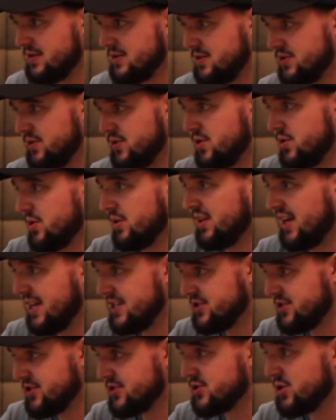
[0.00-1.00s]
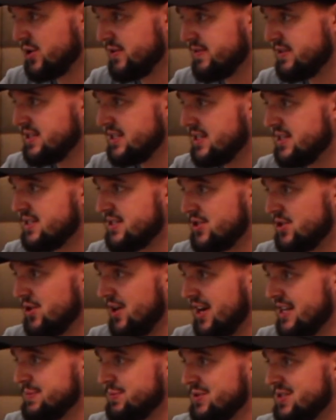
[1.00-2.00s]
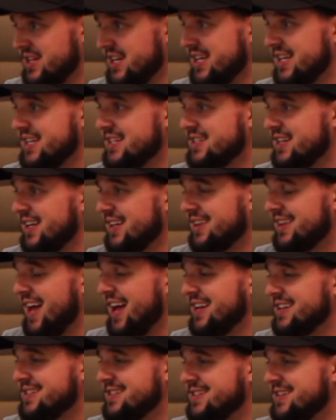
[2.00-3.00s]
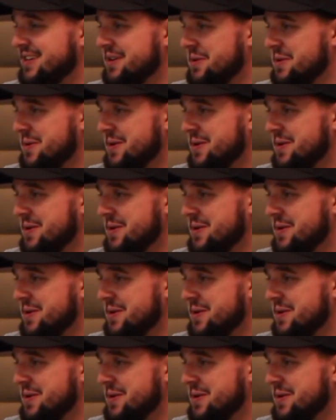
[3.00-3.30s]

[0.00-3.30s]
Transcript: to utilize your services and your expertise, like that's